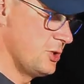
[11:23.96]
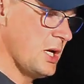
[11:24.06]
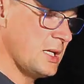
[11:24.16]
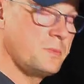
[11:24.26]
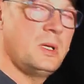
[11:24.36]

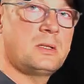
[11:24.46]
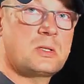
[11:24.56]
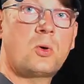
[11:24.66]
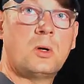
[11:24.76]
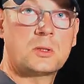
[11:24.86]
adjustment,
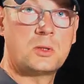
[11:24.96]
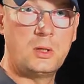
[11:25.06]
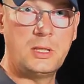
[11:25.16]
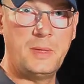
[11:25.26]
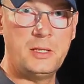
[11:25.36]
so called
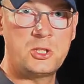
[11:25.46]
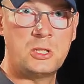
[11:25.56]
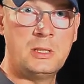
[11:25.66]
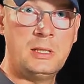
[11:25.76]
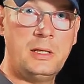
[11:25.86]

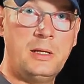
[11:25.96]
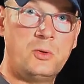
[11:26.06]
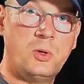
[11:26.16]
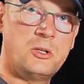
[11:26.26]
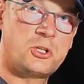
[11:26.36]
collimation,
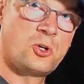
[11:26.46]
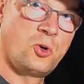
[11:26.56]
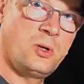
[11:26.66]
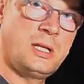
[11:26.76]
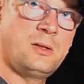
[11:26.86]
you
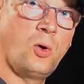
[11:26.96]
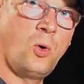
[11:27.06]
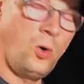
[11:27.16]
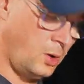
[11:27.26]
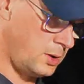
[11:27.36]
ensure that
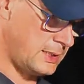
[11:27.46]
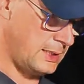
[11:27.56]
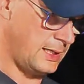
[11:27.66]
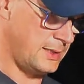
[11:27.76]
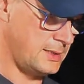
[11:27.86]
all the
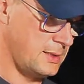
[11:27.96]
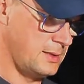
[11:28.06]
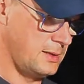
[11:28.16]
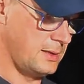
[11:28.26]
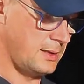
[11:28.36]
light
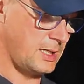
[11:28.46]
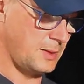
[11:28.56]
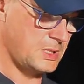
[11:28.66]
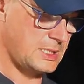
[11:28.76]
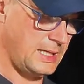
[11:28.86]

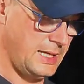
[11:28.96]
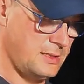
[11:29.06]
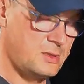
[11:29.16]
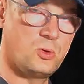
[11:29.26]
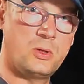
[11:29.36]
comes
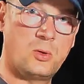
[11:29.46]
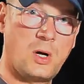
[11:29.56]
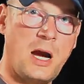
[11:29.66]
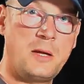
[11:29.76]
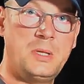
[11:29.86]
into
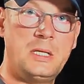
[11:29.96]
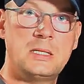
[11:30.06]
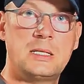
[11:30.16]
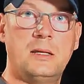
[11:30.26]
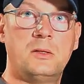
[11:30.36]
your
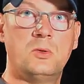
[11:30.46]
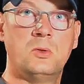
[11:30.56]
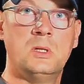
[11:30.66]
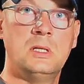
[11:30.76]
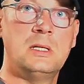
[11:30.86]
eyepiece and
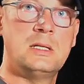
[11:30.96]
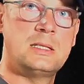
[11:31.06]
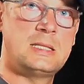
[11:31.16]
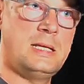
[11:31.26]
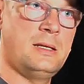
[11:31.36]
you
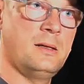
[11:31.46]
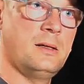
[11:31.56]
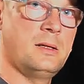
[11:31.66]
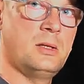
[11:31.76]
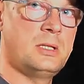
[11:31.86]
see
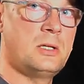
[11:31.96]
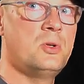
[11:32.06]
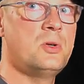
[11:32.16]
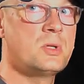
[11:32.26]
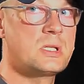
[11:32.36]
and you
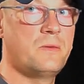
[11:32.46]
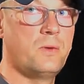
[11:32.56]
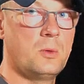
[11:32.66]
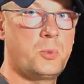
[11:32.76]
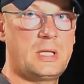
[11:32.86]
use the
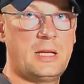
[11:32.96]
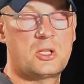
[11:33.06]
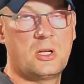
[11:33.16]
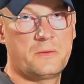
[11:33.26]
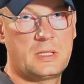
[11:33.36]
full
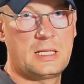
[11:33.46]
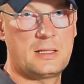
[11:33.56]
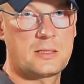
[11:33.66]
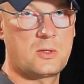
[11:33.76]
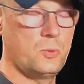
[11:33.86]
potential of the
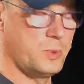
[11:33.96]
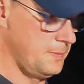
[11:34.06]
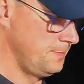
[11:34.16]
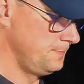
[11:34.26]
telescope.